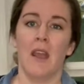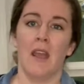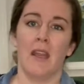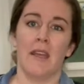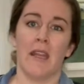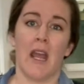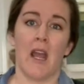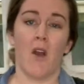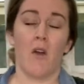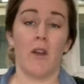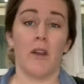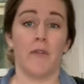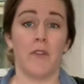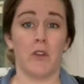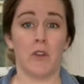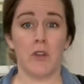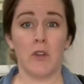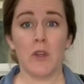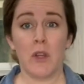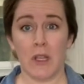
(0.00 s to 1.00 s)
Now, if
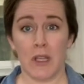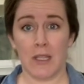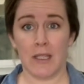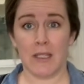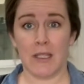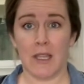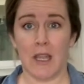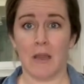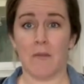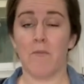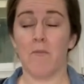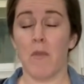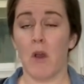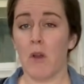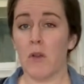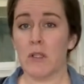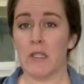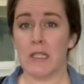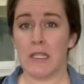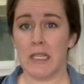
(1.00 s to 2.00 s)
you're new to this, like
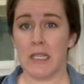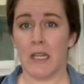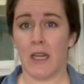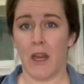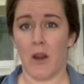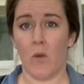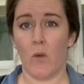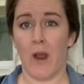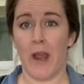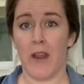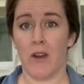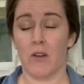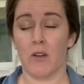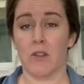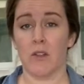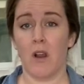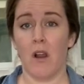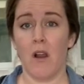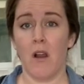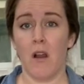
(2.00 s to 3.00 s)
most
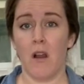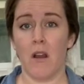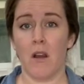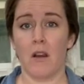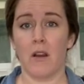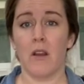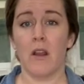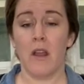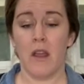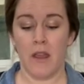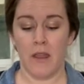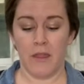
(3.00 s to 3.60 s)
DIYers are,